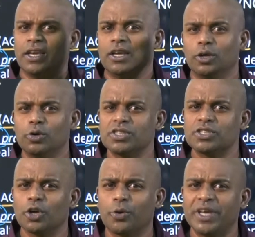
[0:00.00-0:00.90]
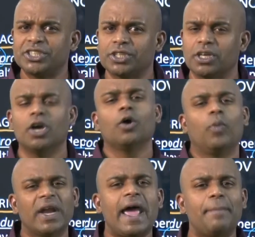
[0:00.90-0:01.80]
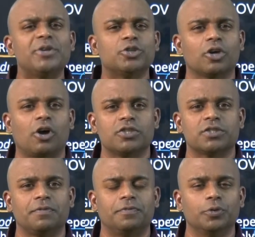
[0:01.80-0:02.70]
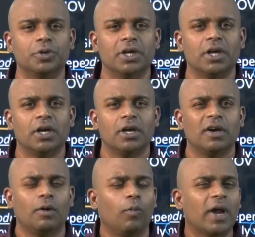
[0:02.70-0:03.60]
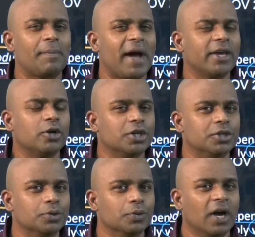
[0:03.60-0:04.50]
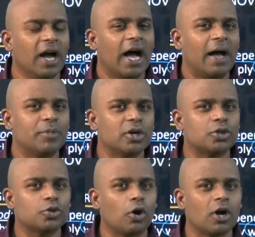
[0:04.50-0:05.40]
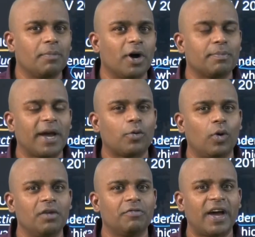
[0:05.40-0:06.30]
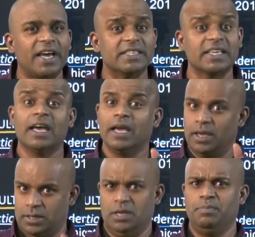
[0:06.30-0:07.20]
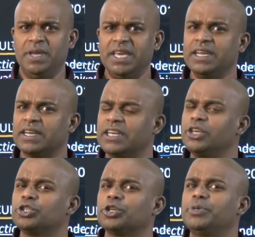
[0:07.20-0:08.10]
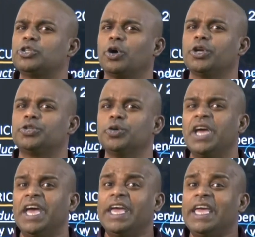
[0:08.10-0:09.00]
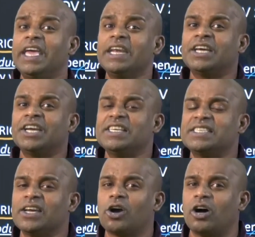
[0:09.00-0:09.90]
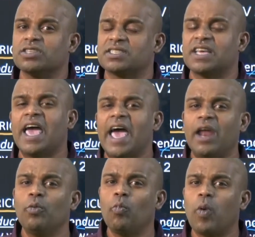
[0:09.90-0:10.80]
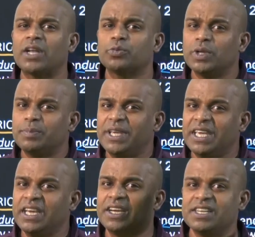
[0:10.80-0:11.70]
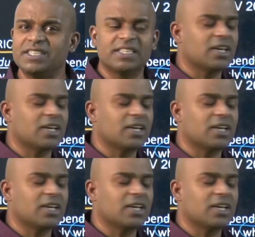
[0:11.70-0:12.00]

Notice your question. What happened to the cost of food? What am I going to do? I'm going to talk about my qualifiers. Immediately, you should be talking to increasing costs. And what will be increasing the